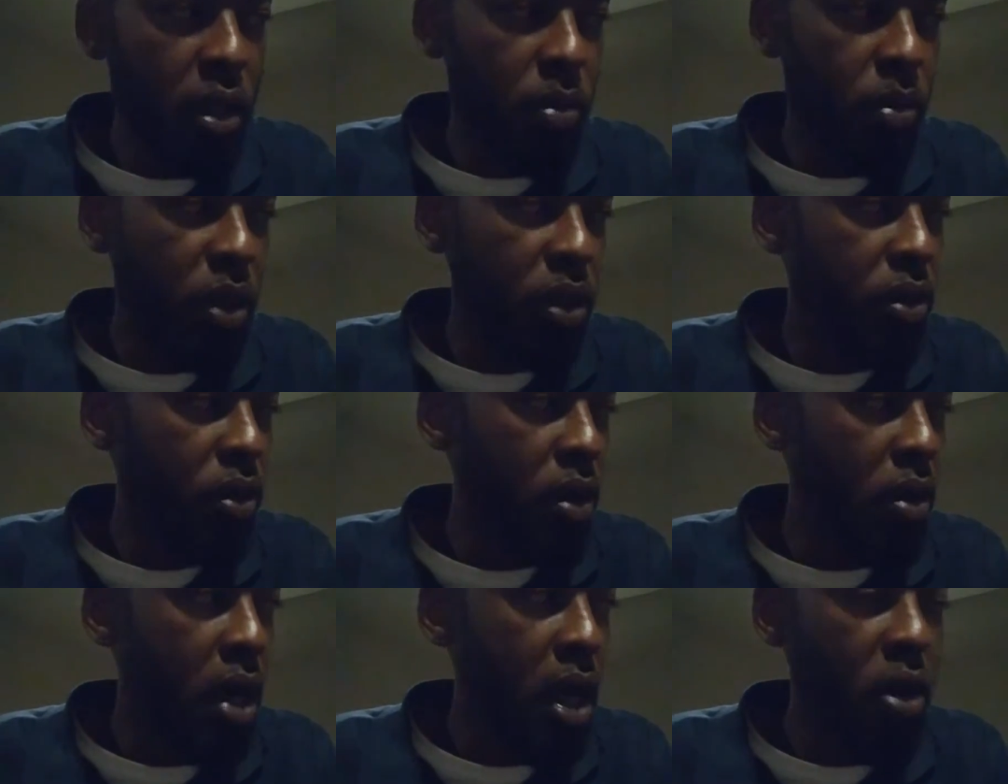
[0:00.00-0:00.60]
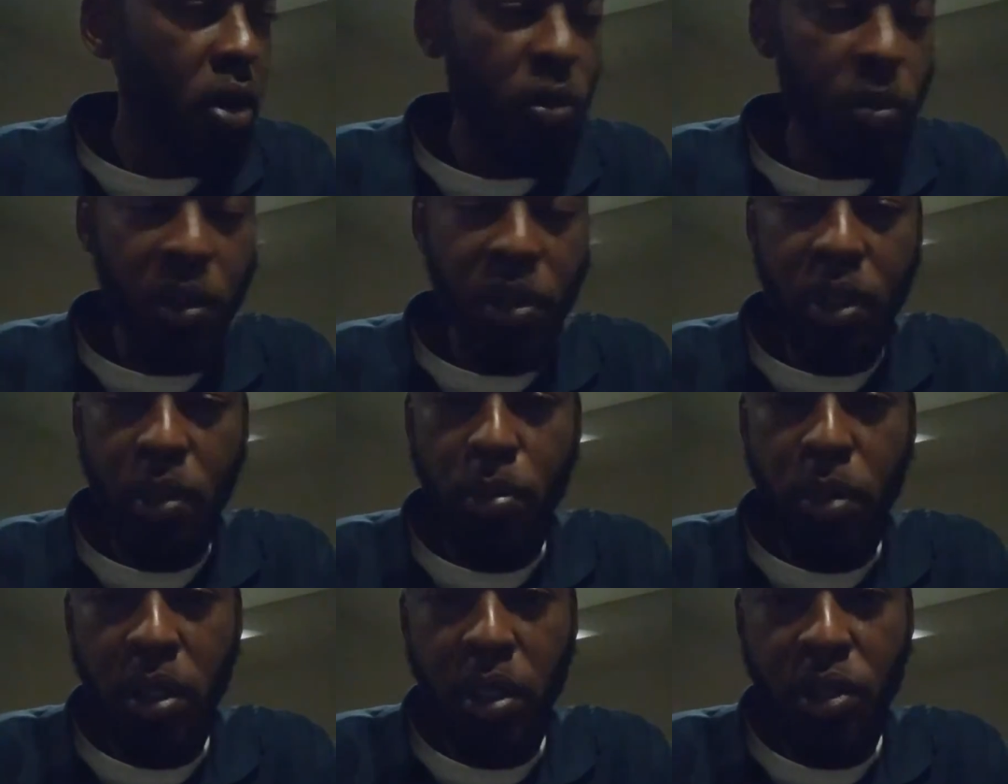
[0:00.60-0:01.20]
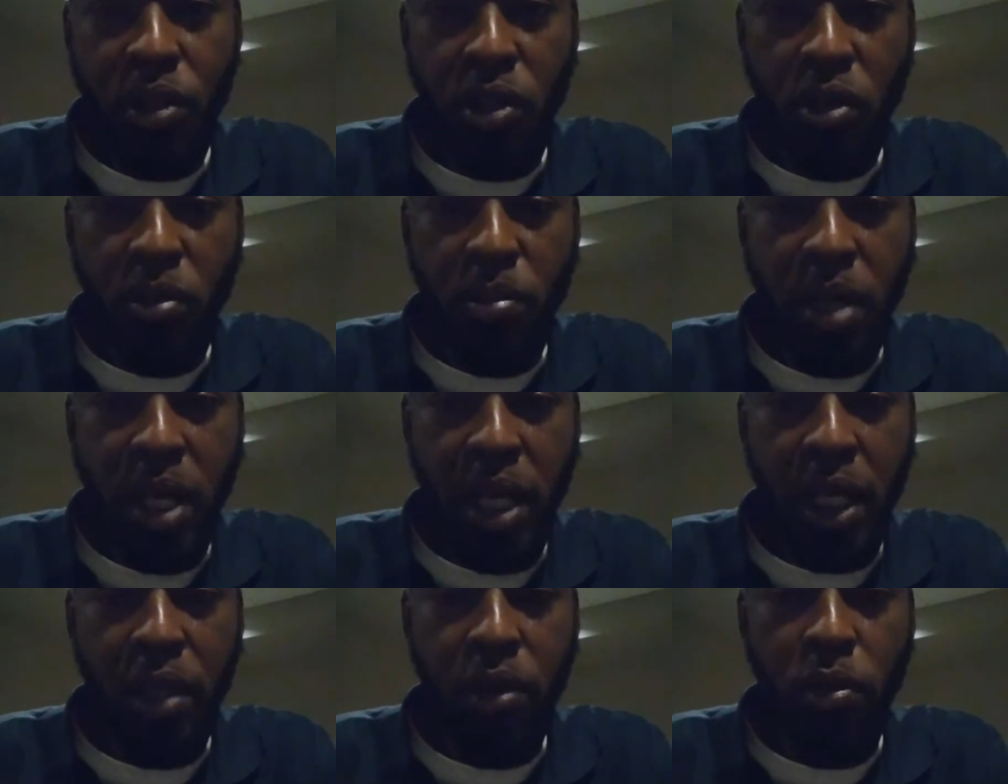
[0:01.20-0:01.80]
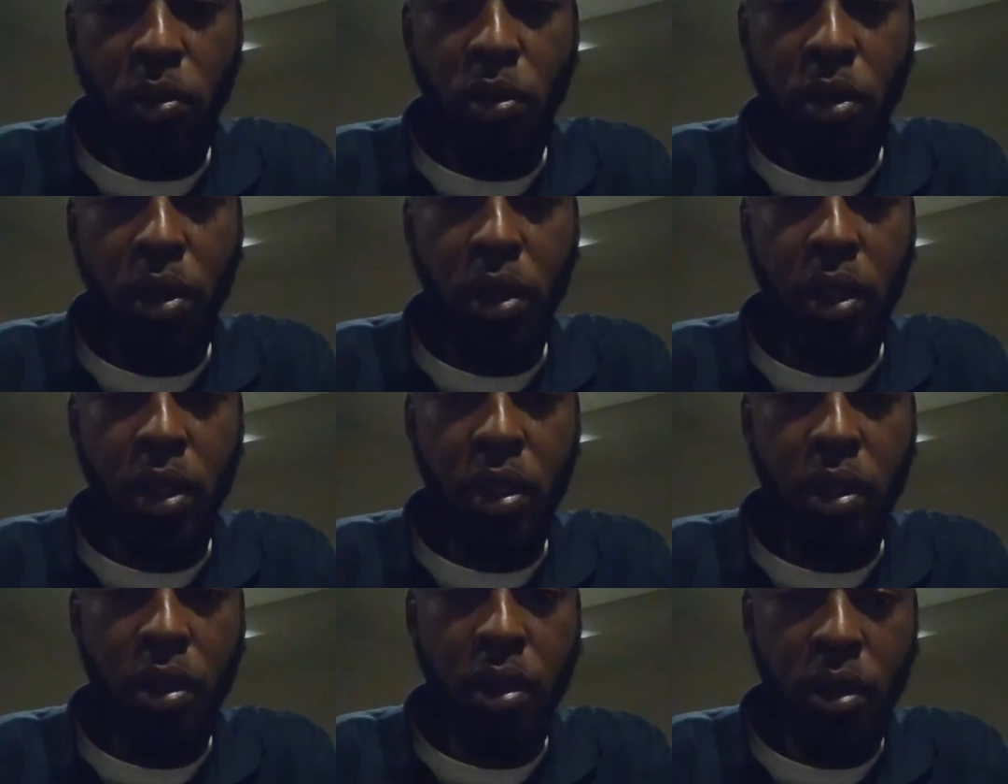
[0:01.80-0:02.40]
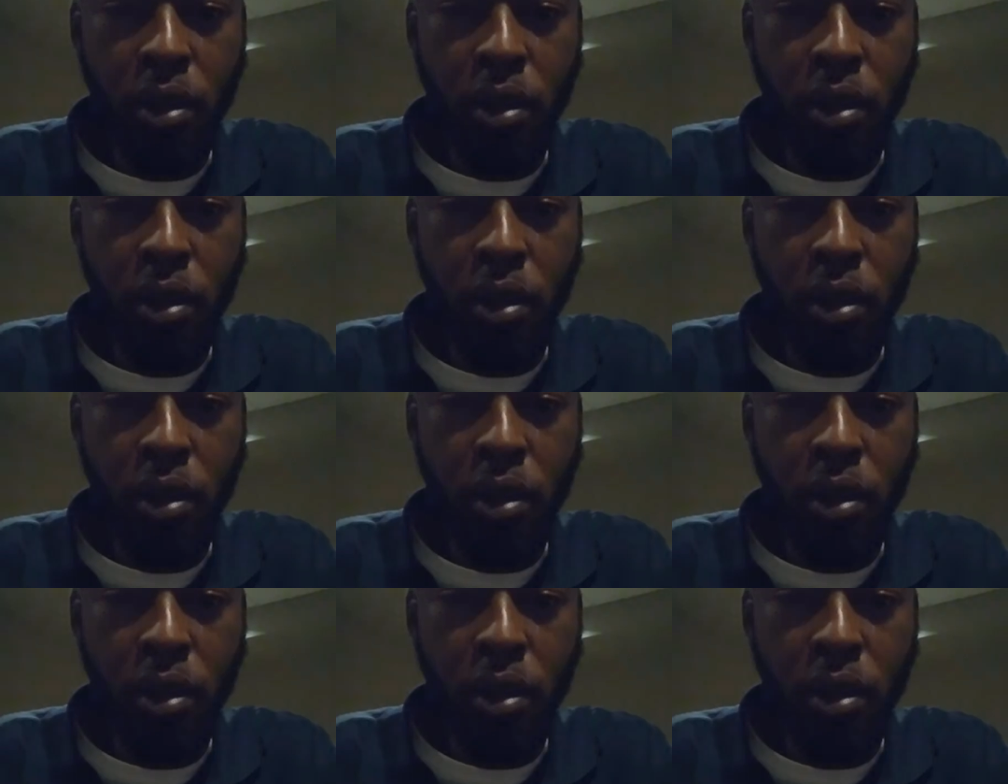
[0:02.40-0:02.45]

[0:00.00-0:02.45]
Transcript: But I hope to see Billy Joe back in the ring.